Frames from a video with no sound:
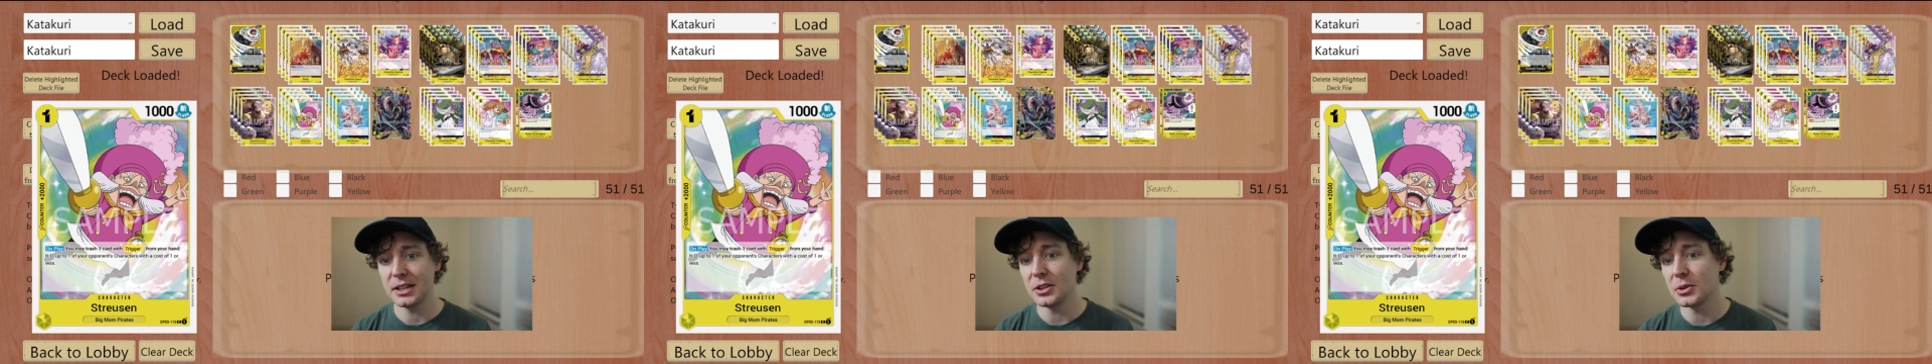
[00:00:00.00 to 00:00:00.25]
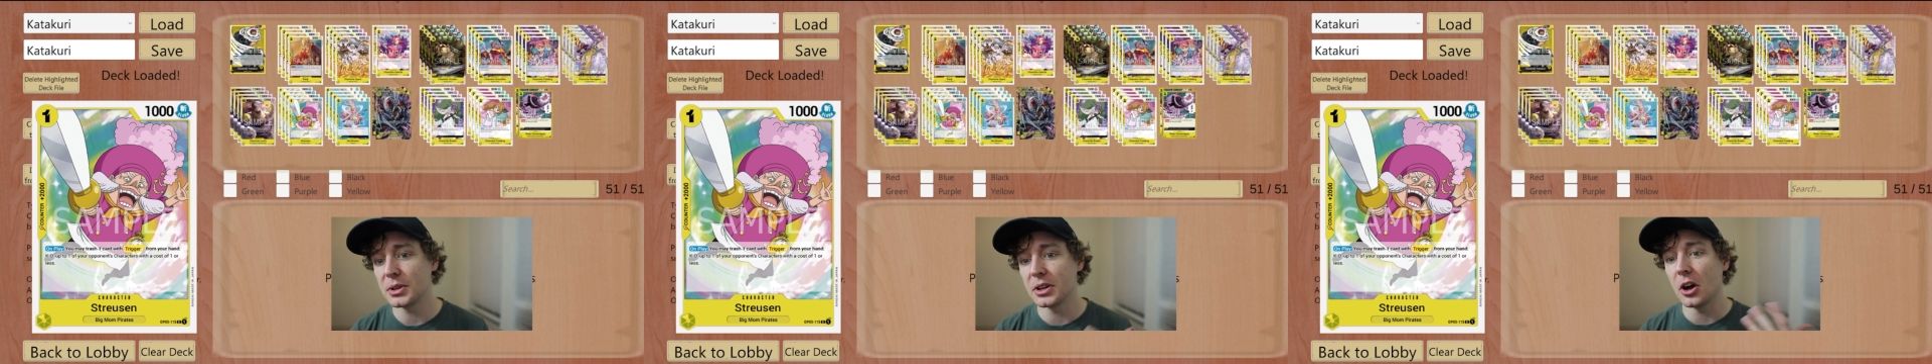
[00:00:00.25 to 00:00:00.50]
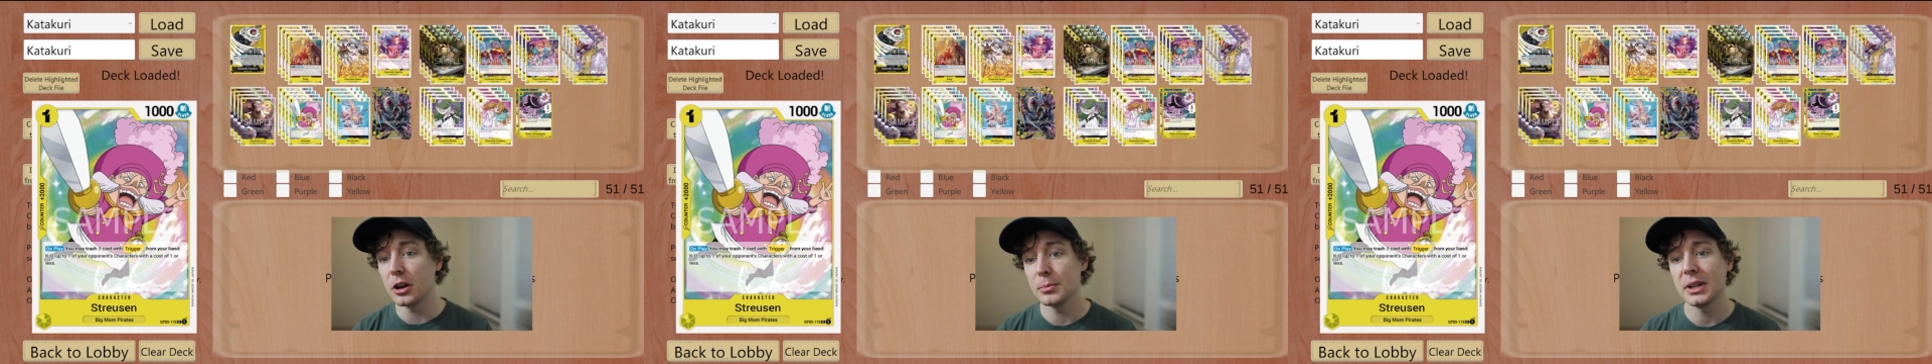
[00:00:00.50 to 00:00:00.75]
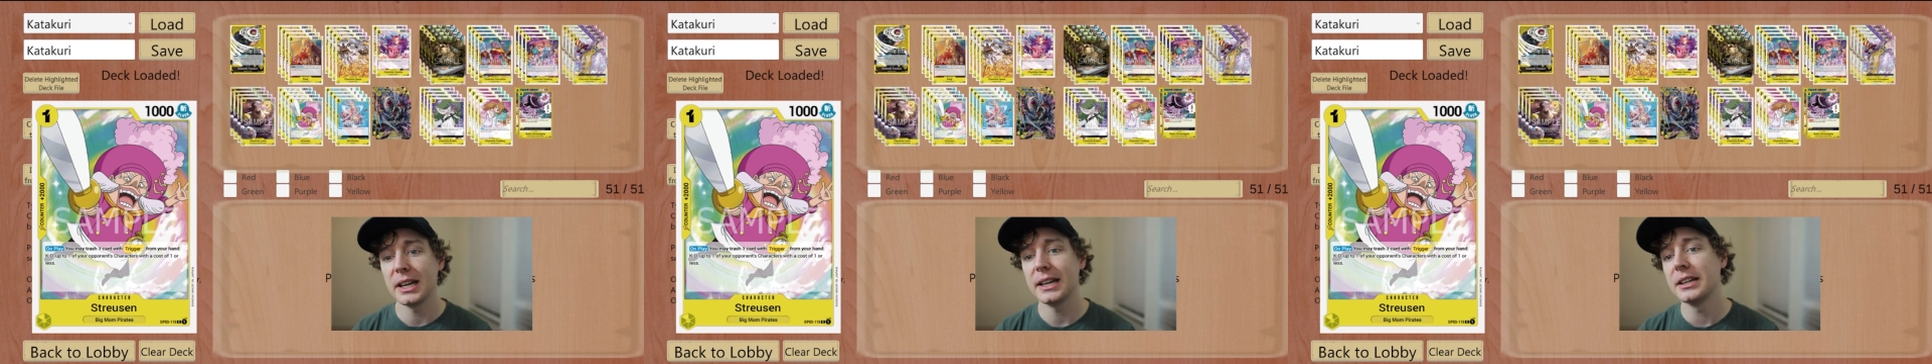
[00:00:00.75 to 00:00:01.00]
You can on
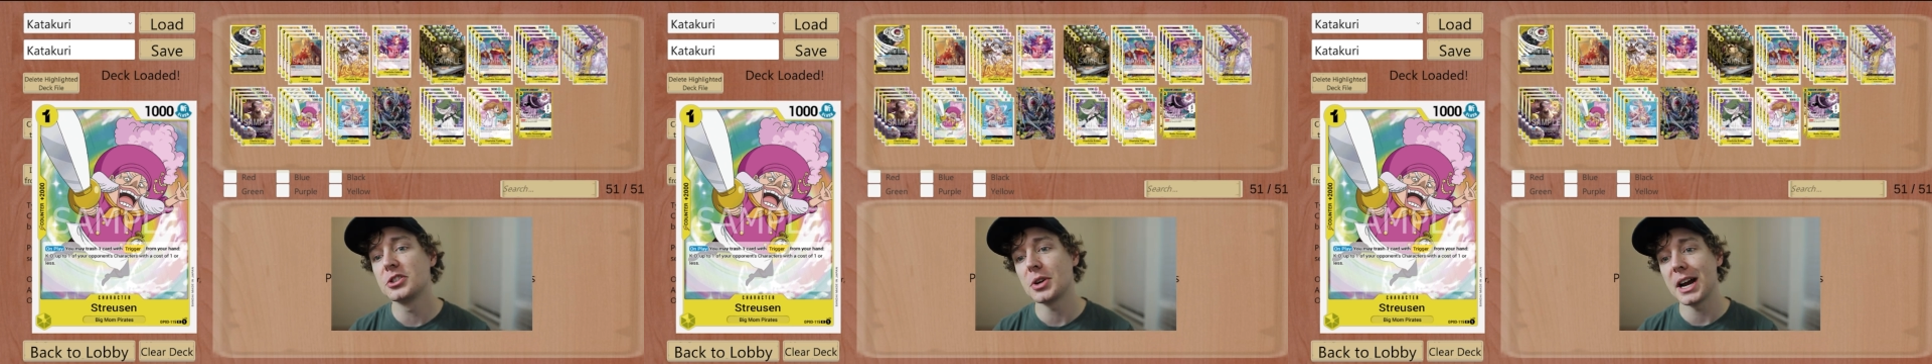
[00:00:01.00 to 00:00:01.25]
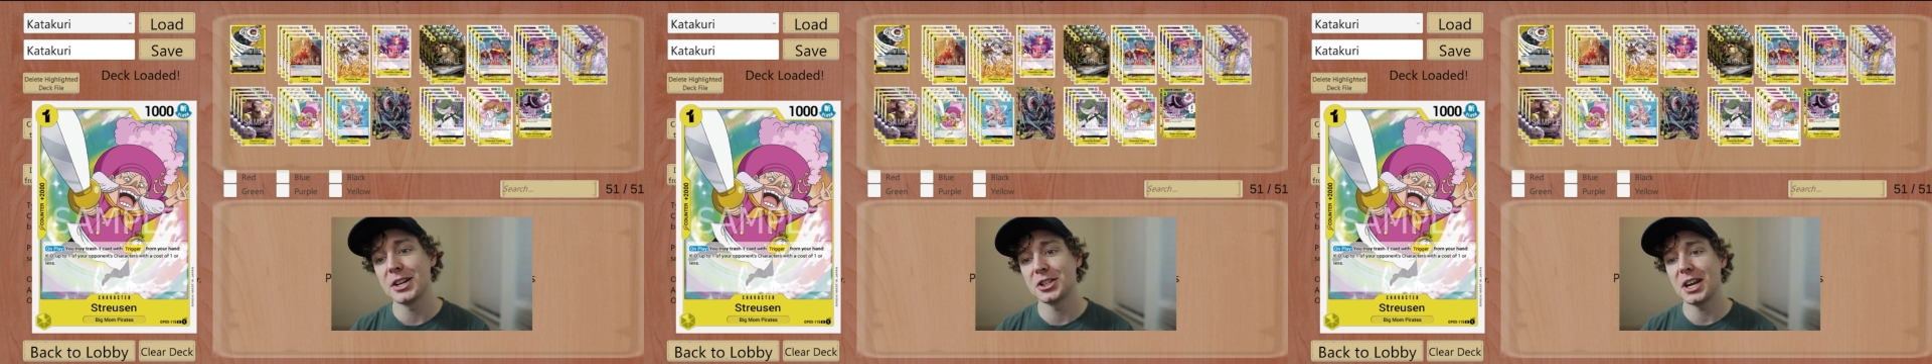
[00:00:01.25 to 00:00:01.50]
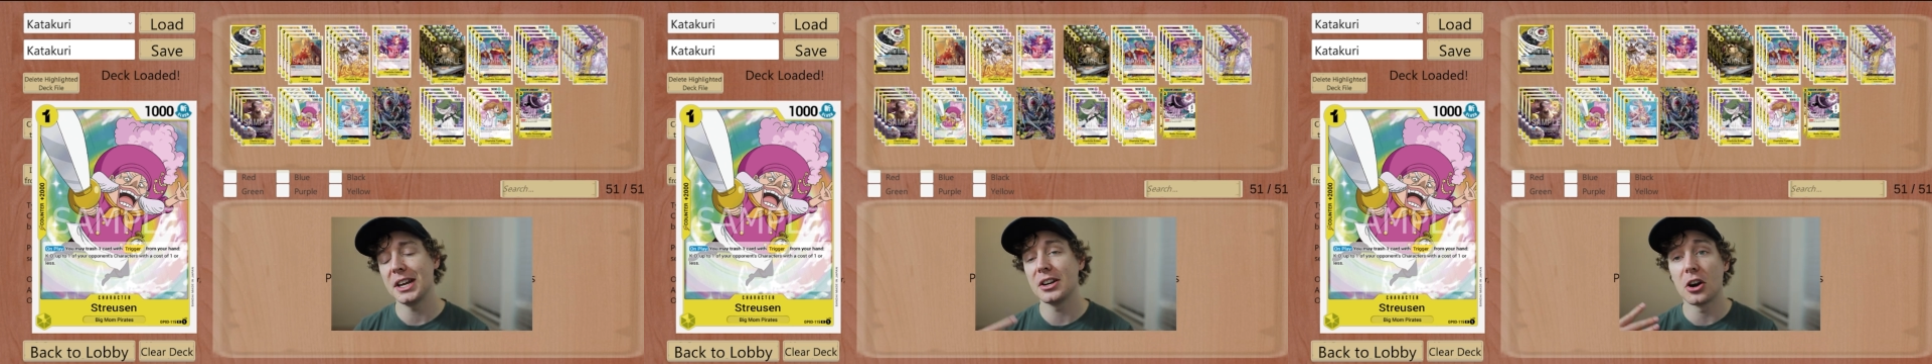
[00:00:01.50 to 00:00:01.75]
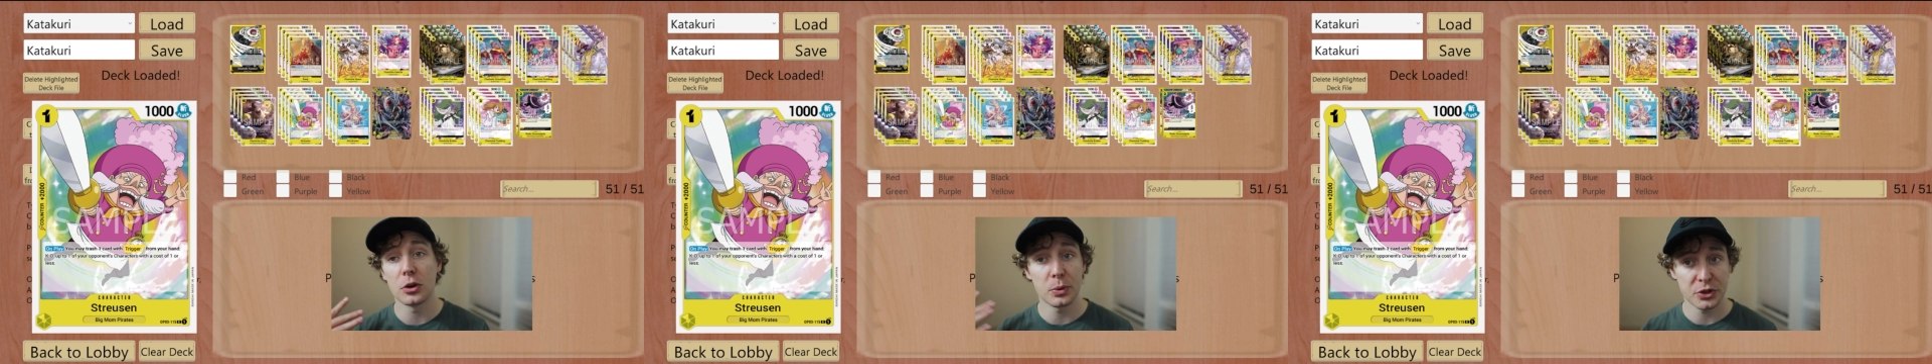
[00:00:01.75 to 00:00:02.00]
play trash a
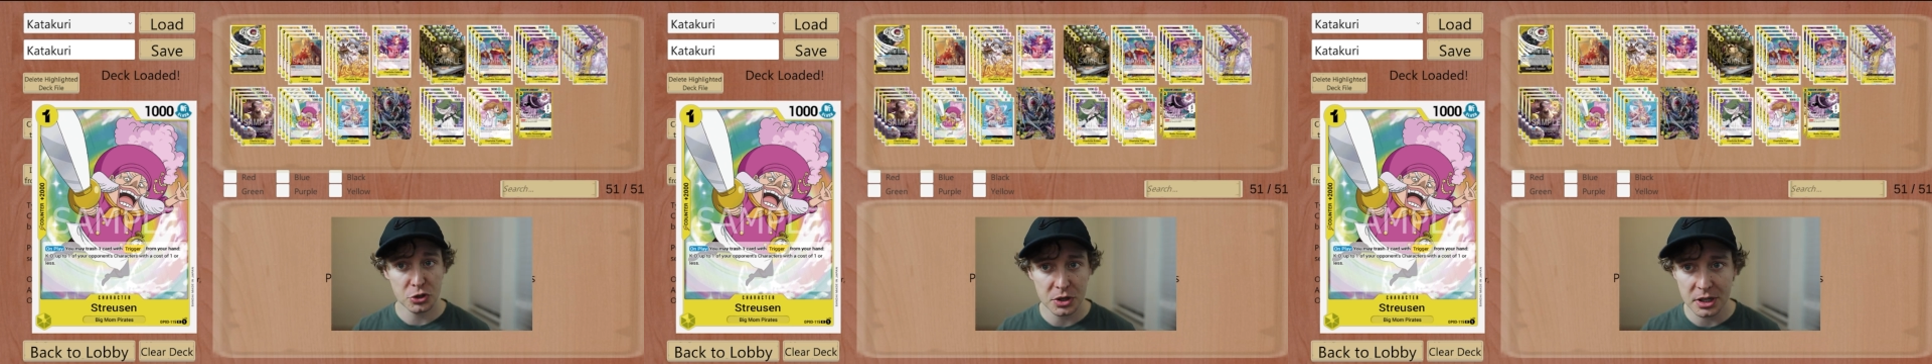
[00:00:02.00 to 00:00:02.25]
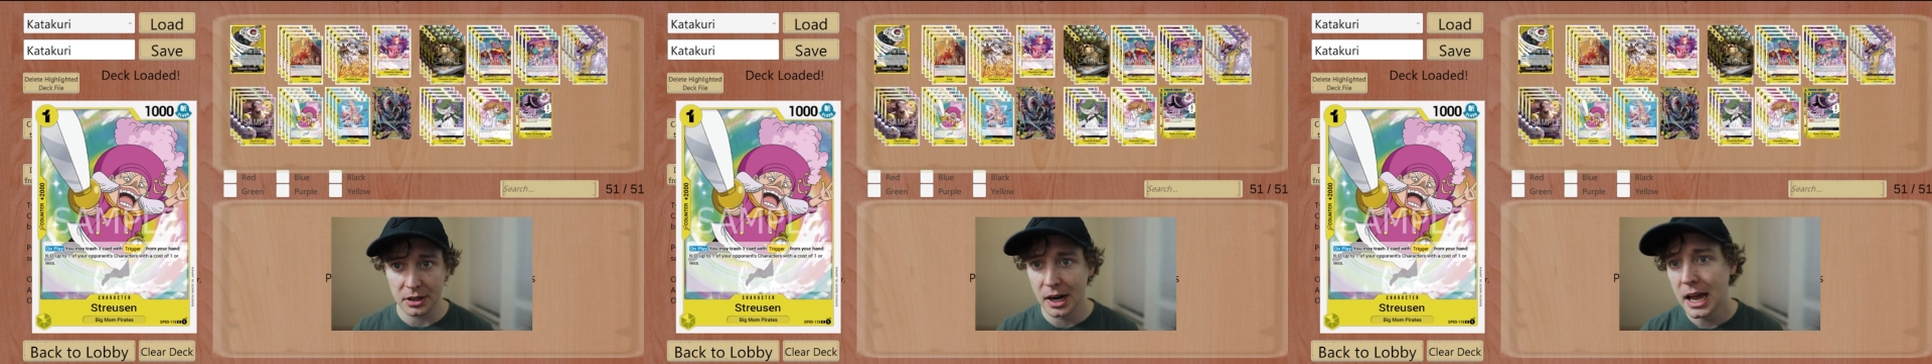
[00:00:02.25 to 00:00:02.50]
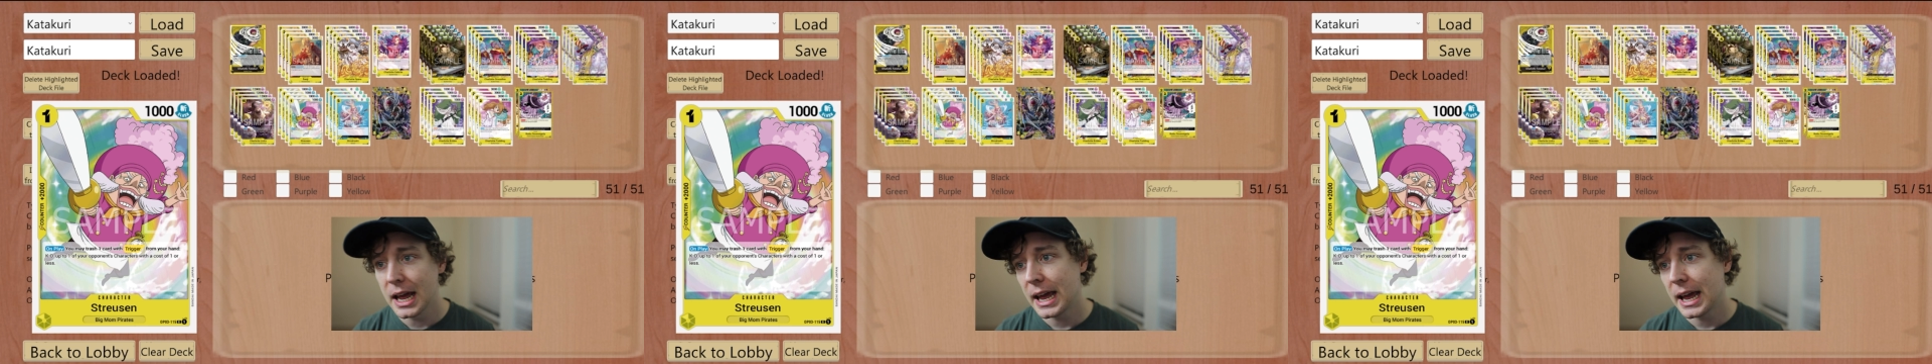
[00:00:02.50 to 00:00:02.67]
card with trigger